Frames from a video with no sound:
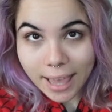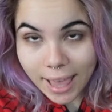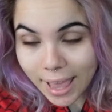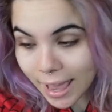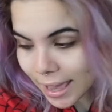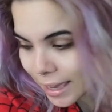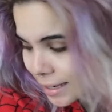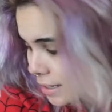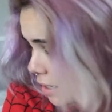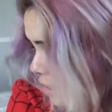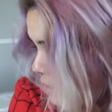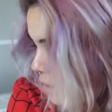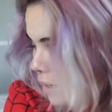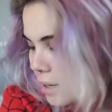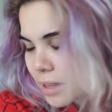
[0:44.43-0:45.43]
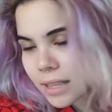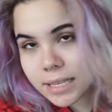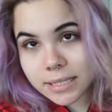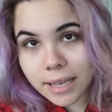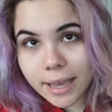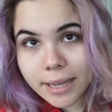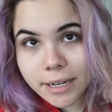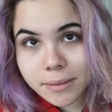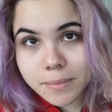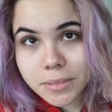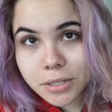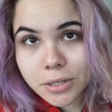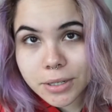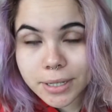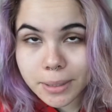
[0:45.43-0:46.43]
and a lot of these items
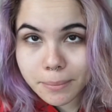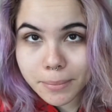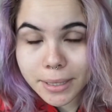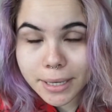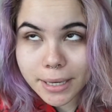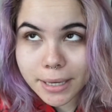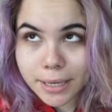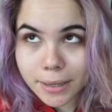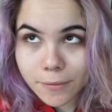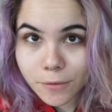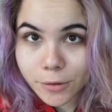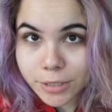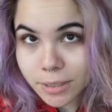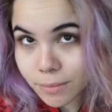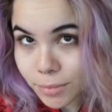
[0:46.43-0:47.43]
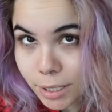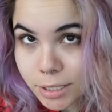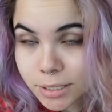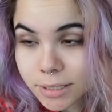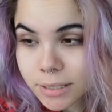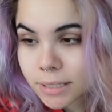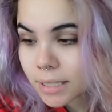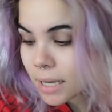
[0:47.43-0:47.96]
are gonna be first impressions.